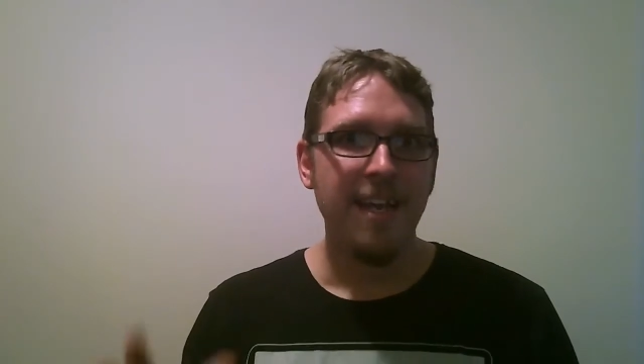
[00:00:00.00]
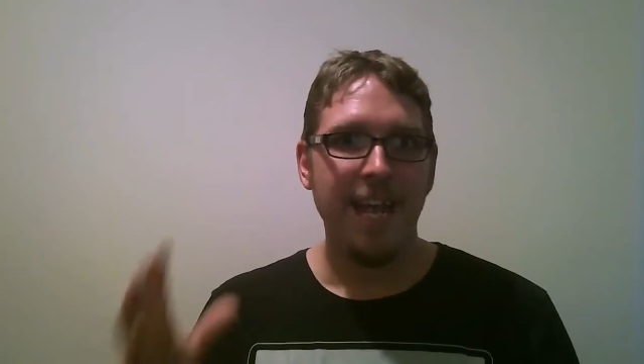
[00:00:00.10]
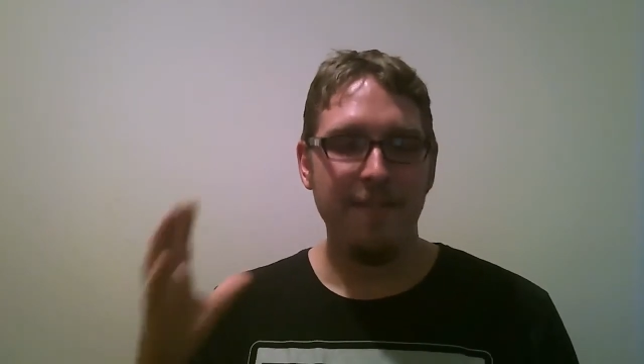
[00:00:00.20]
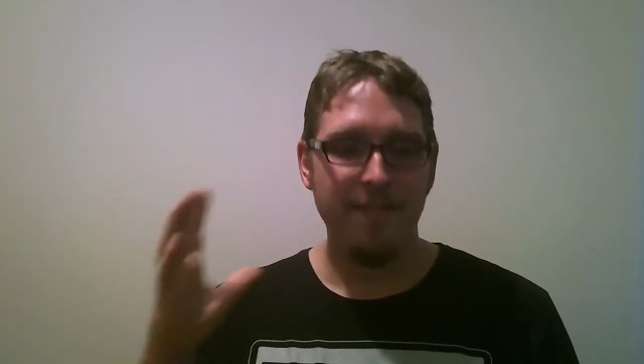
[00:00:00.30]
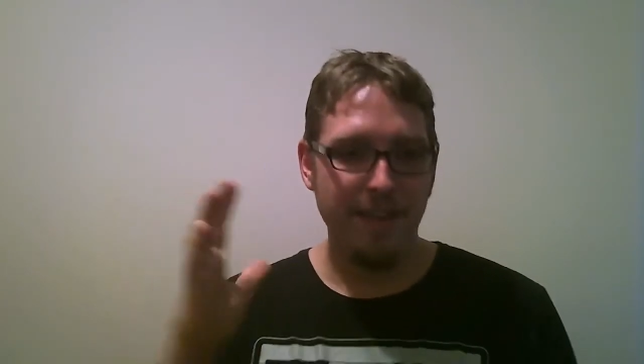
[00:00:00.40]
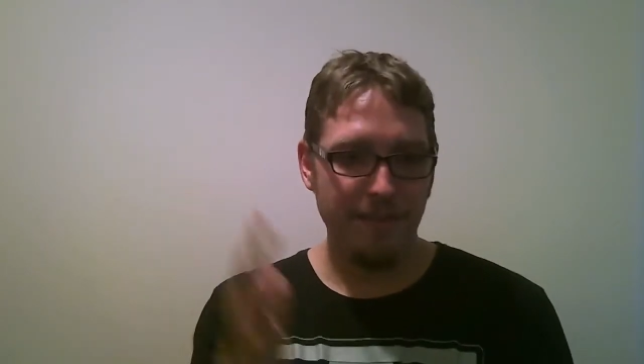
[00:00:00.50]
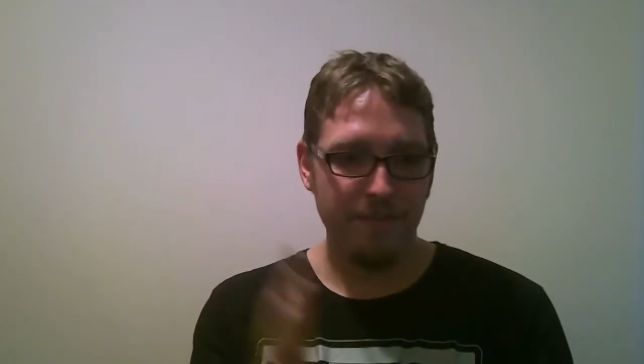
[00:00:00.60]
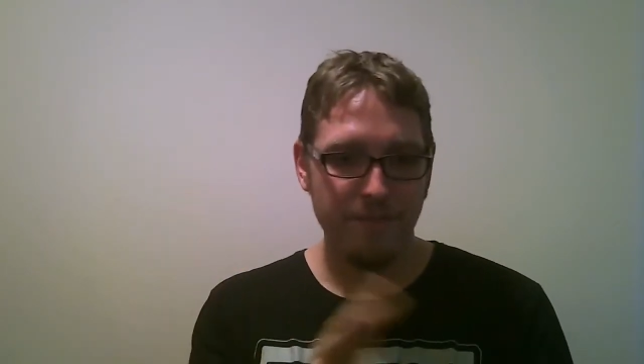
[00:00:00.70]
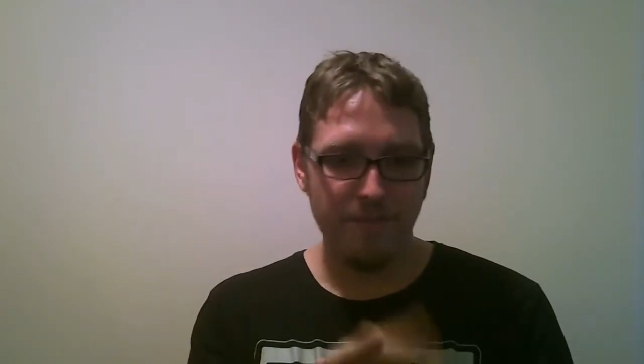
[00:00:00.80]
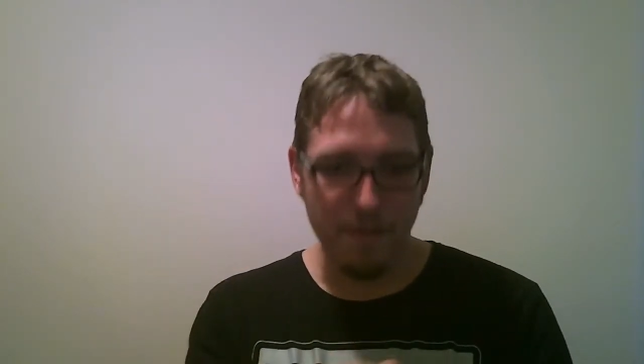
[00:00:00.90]
And then
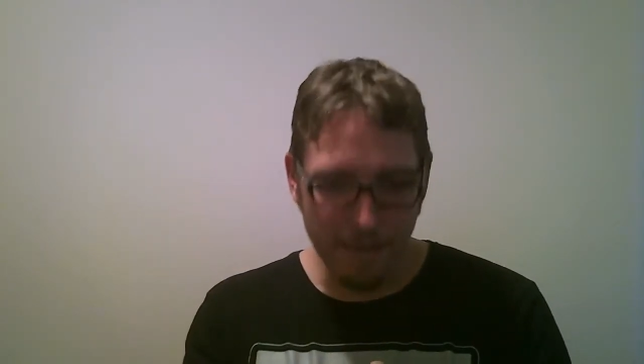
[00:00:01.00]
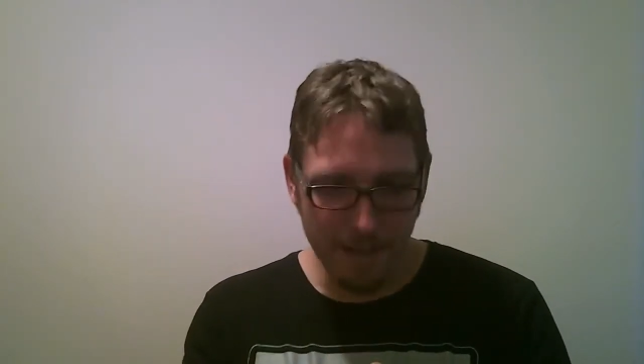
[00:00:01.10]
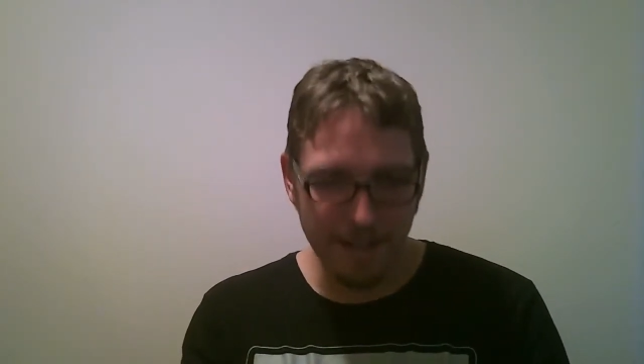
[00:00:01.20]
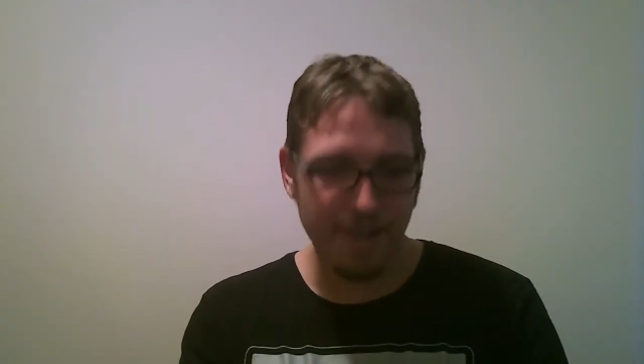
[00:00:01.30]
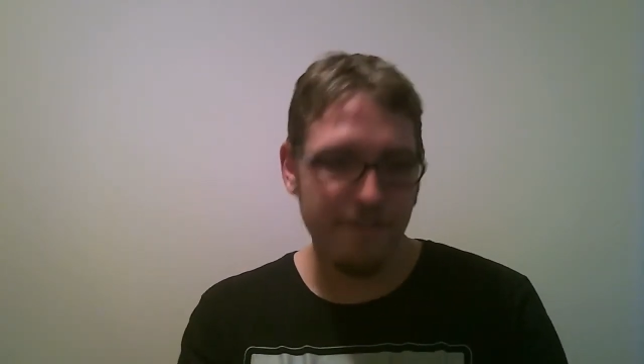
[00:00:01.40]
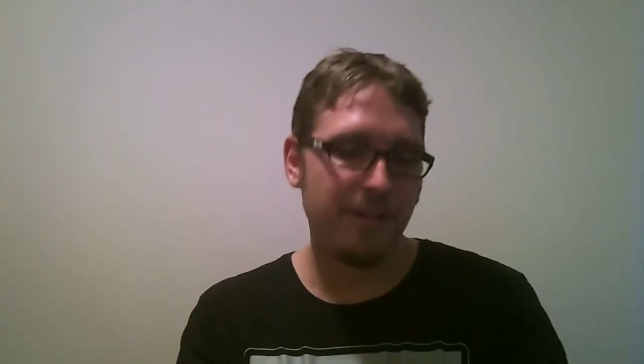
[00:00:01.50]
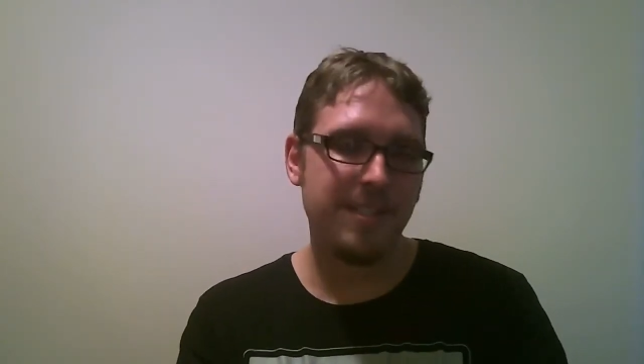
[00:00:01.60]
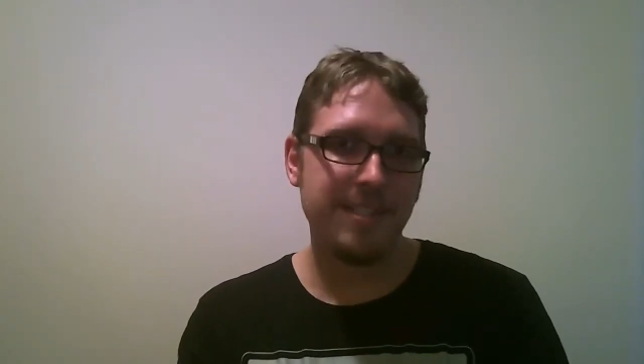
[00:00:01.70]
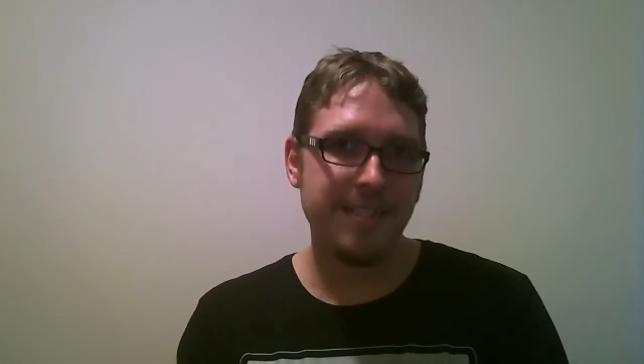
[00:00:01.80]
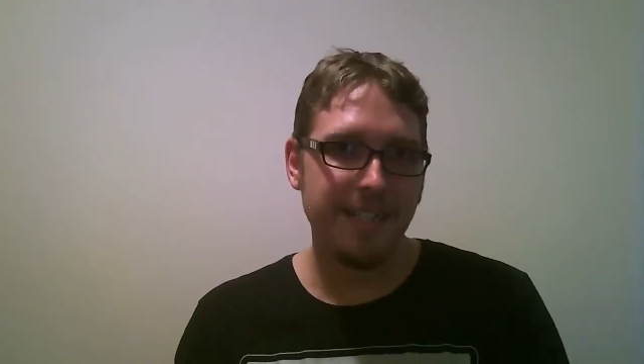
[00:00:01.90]
from a very
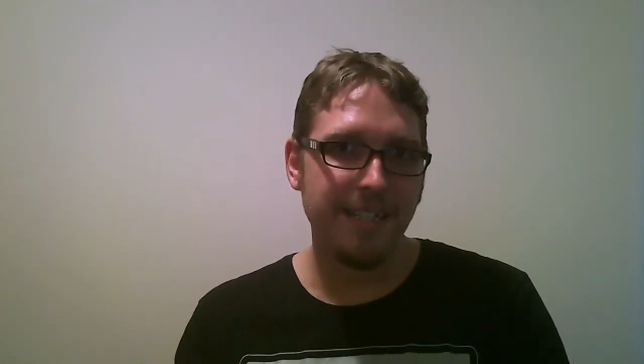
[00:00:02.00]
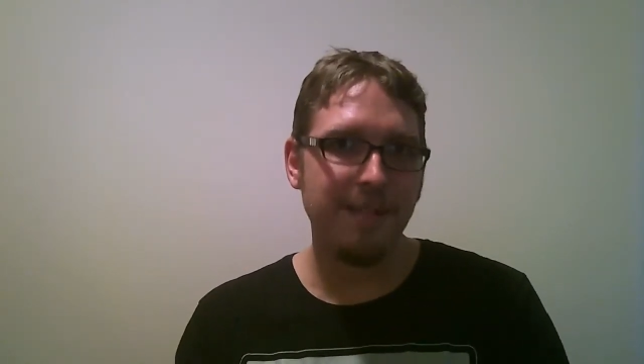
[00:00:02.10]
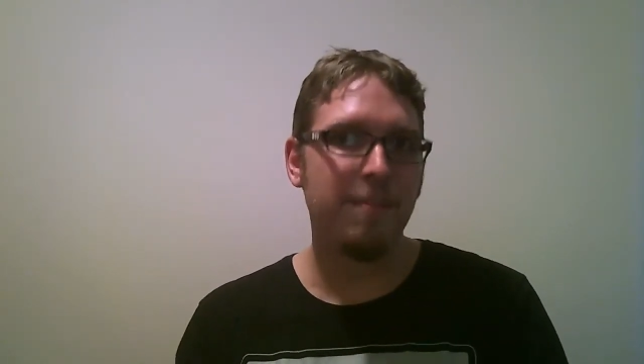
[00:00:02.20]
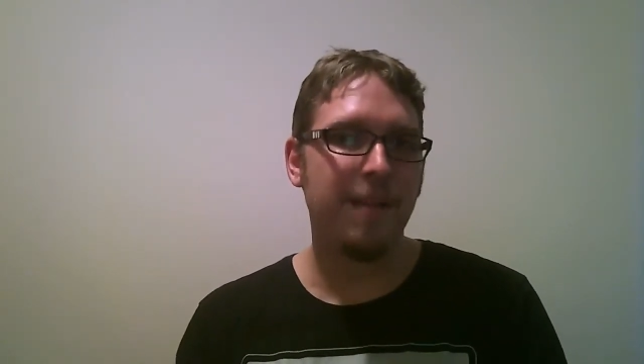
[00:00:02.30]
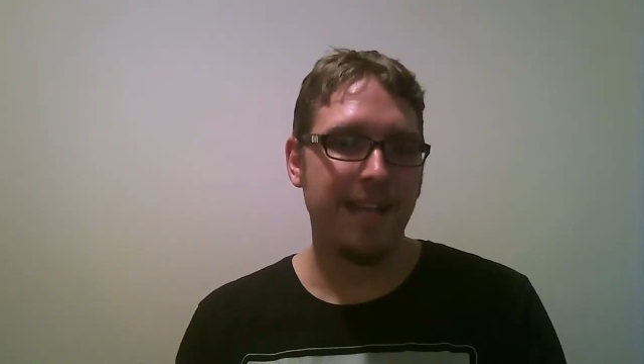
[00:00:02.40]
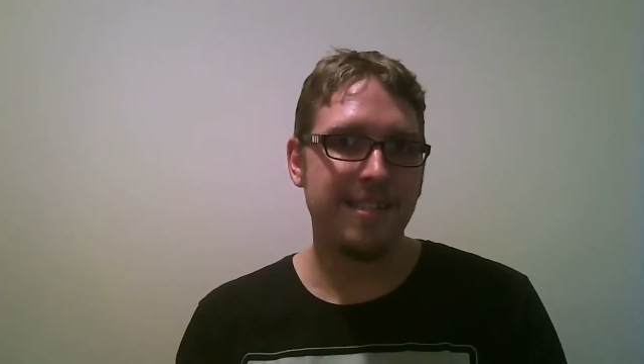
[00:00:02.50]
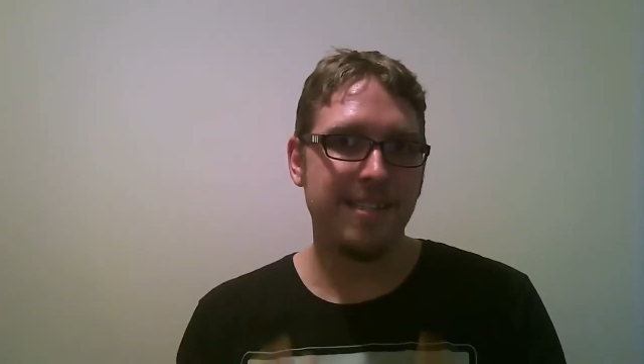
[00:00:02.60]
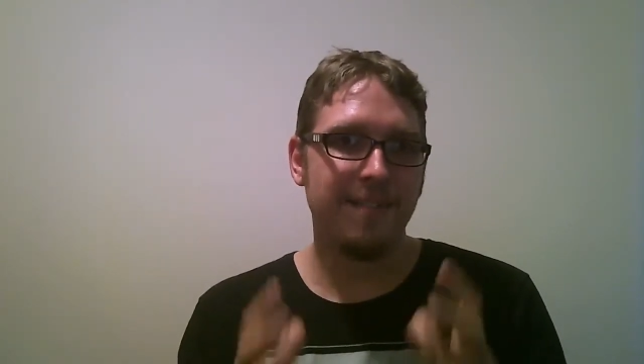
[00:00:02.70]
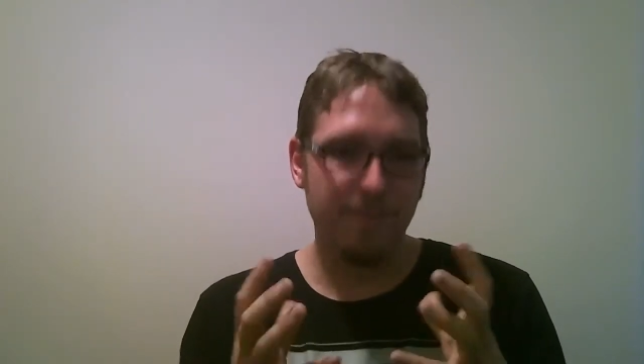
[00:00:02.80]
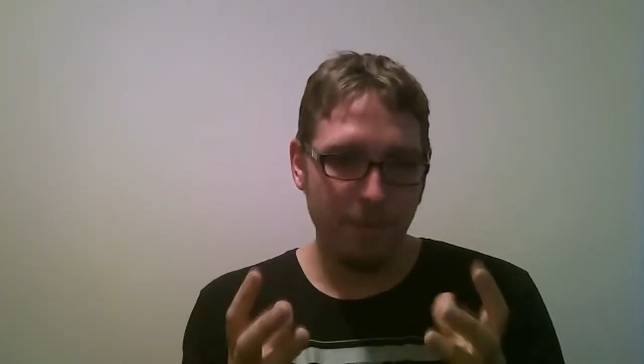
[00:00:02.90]
still
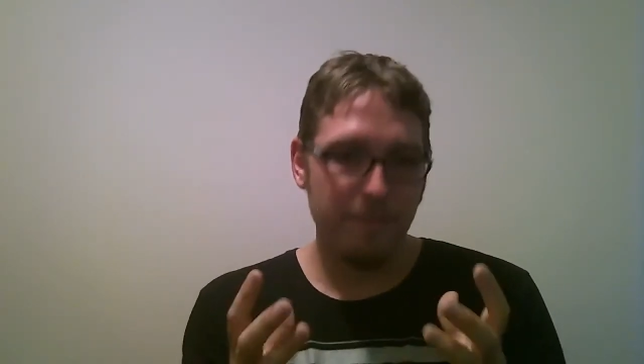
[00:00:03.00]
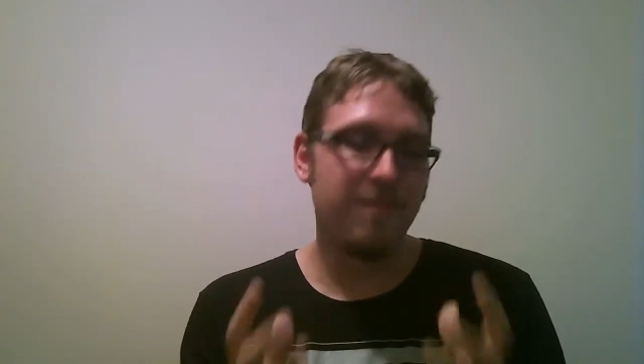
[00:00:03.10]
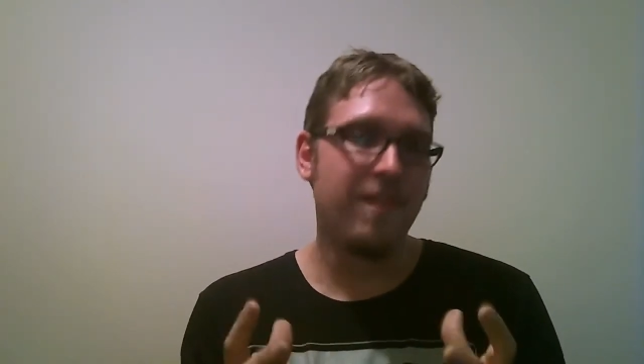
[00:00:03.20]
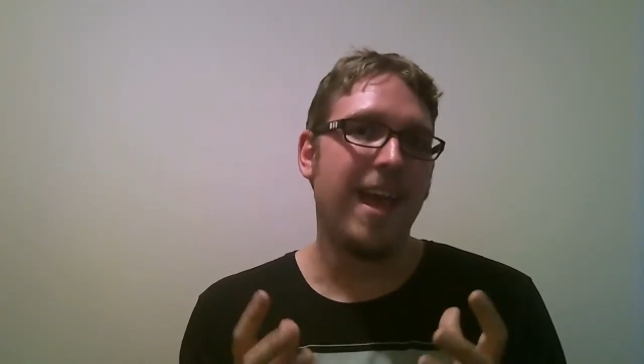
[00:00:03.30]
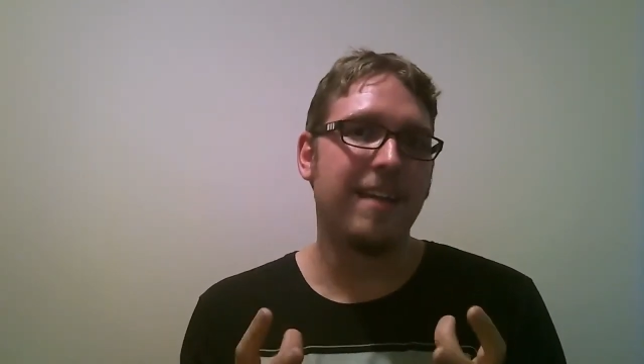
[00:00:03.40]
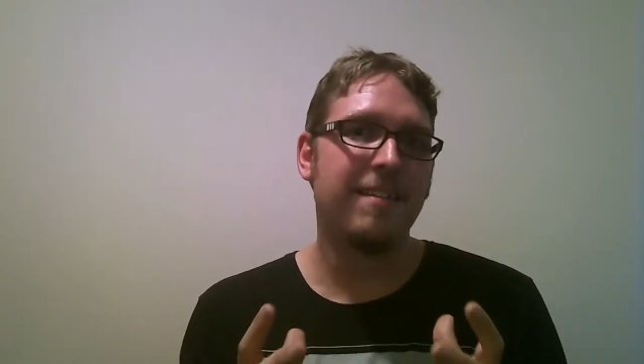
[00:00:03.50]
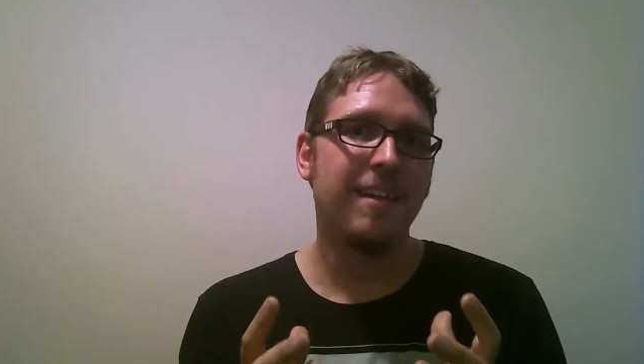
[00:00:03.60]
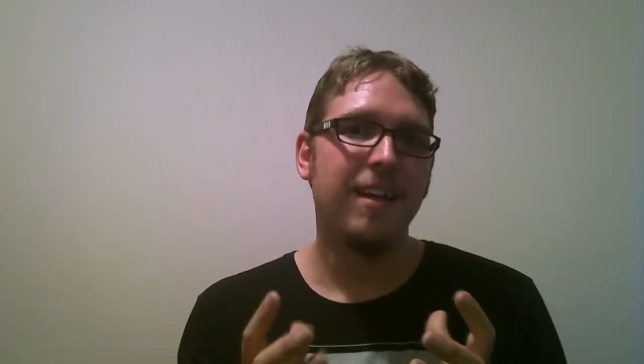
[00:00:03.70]
place, from fact,